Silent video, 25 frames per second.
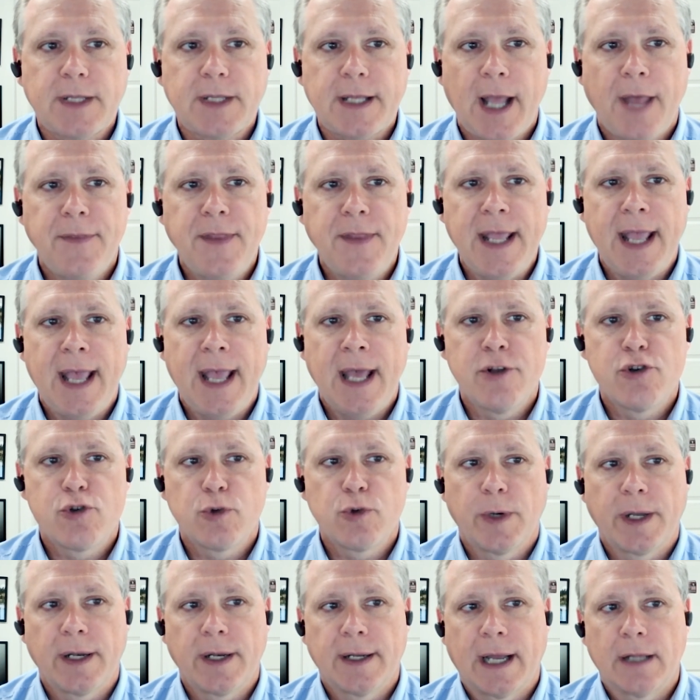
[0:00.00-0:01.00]
In the end,
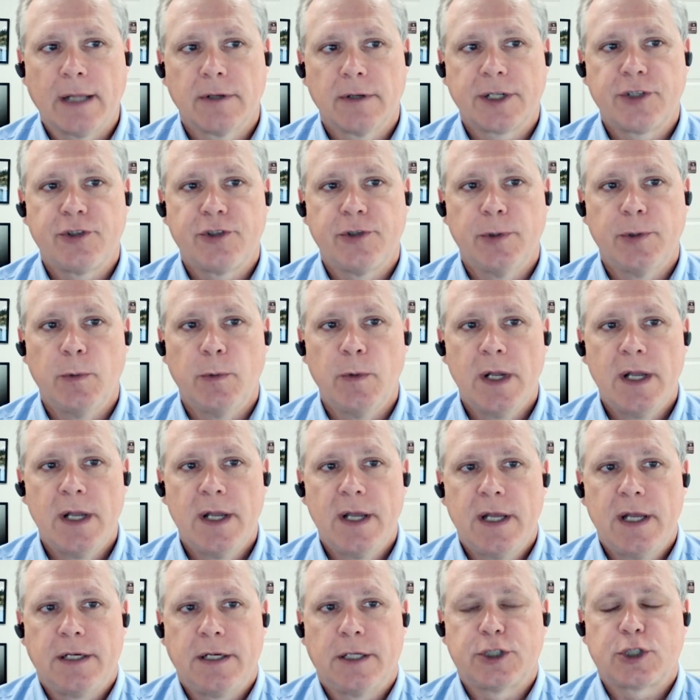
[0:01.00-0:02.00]
Julie and I look to
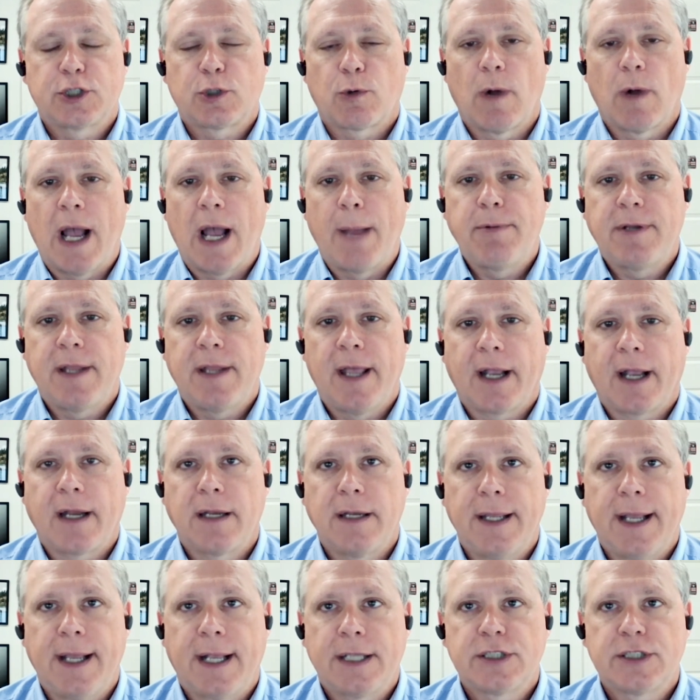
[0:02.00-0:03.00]
describe
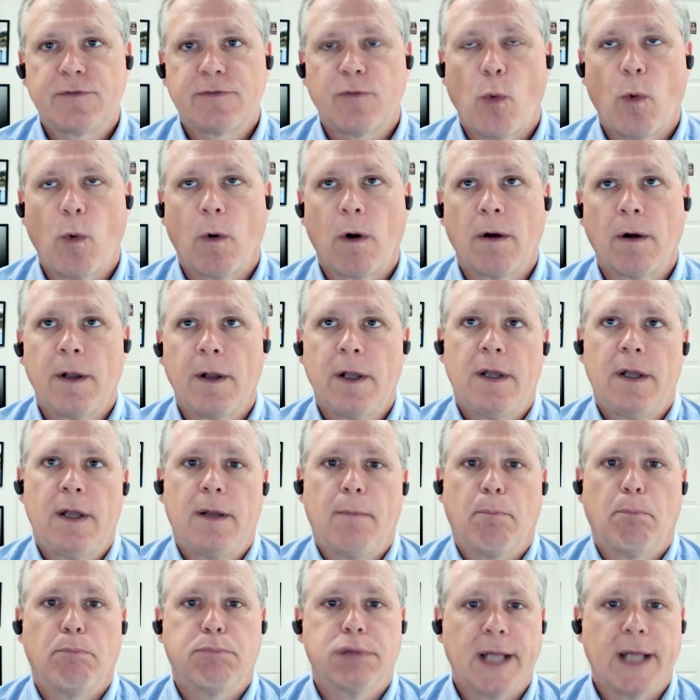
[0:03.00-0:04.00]
techniques for
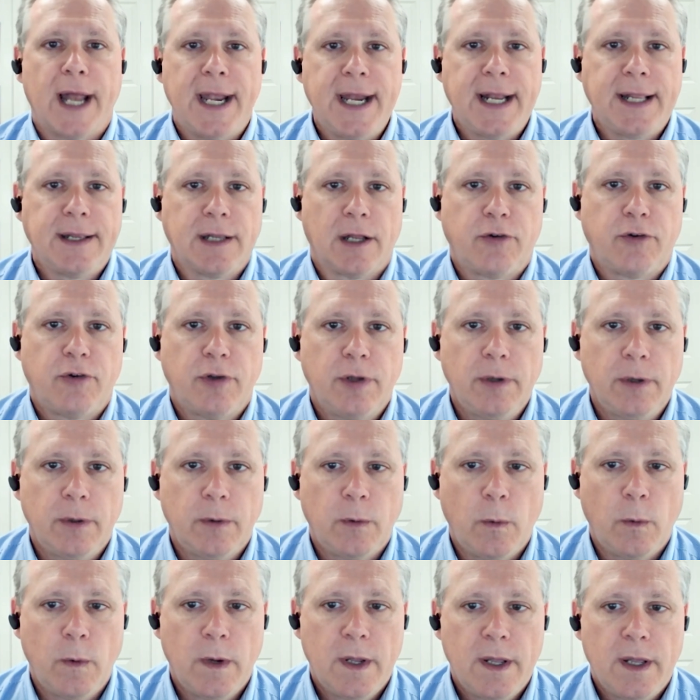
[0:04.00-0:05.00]
blending the
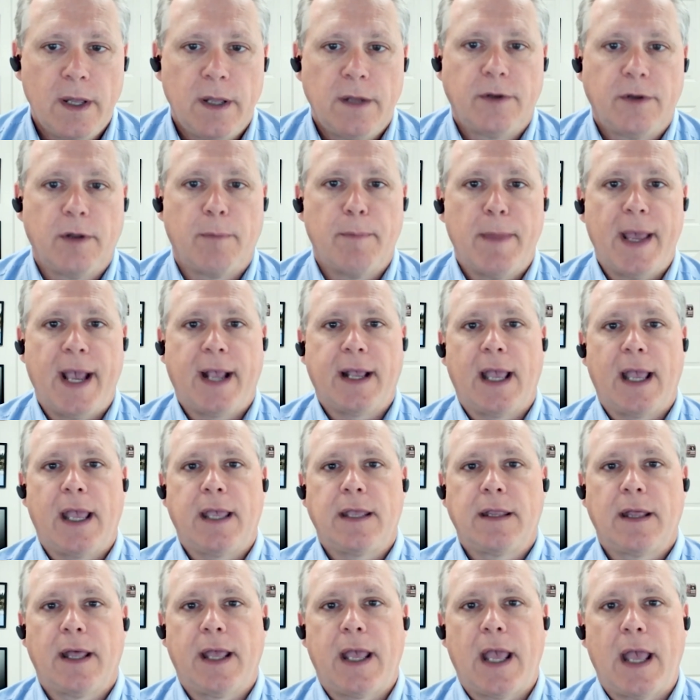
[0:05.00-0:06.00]
two to make a,
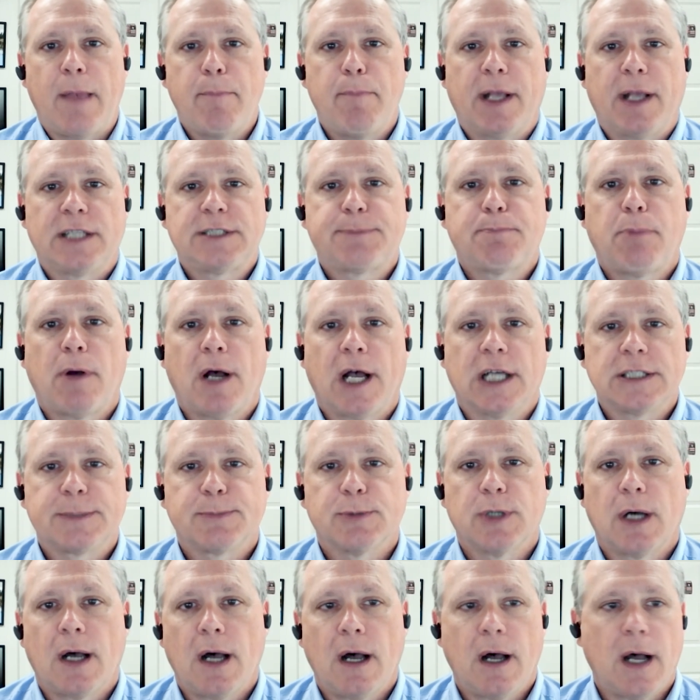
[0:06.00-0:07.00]
a, a best
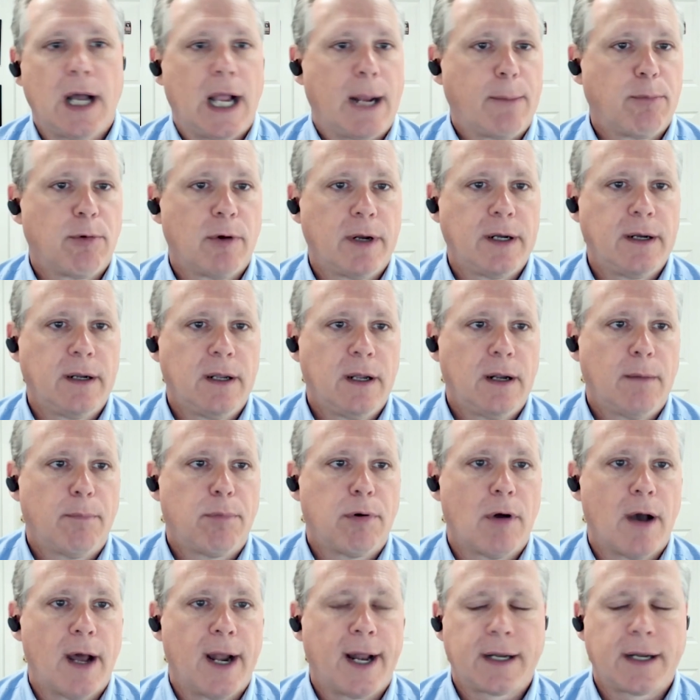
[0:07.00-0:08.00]
possible hybrid
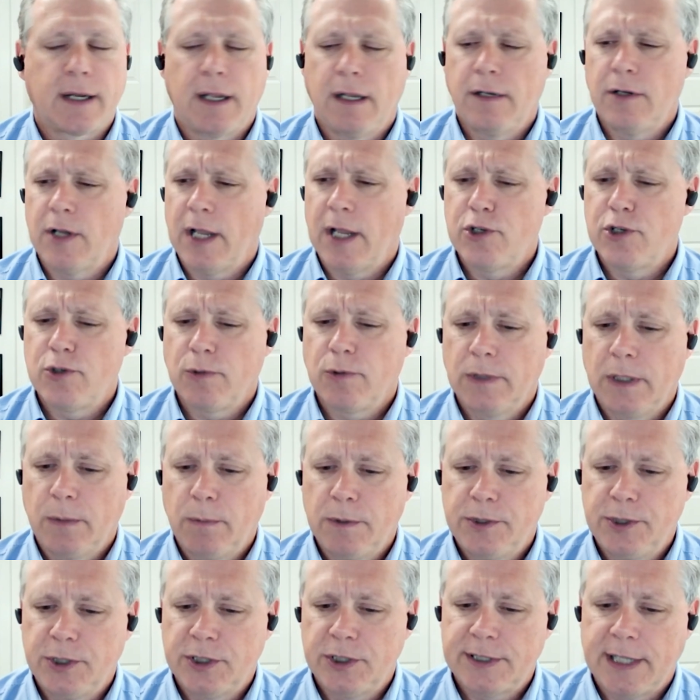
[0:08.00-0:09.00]
product. And, and Julie,
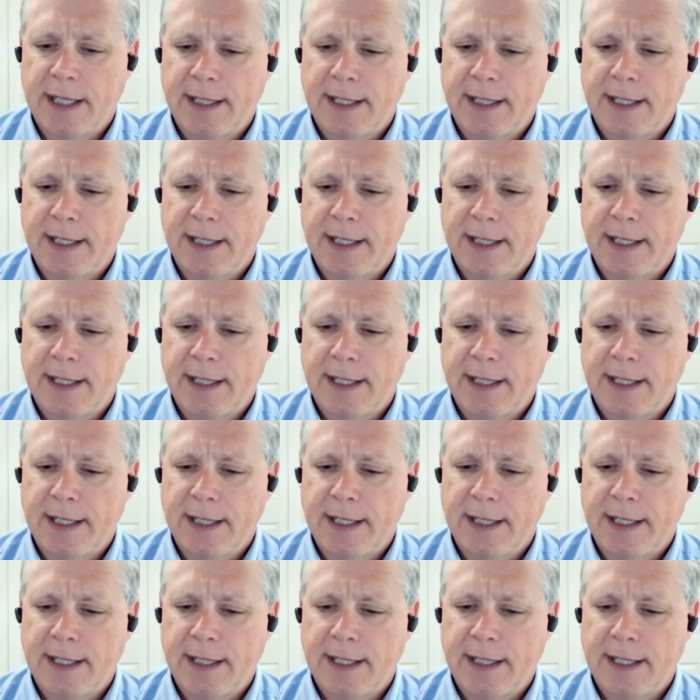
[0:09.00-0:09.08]
would you say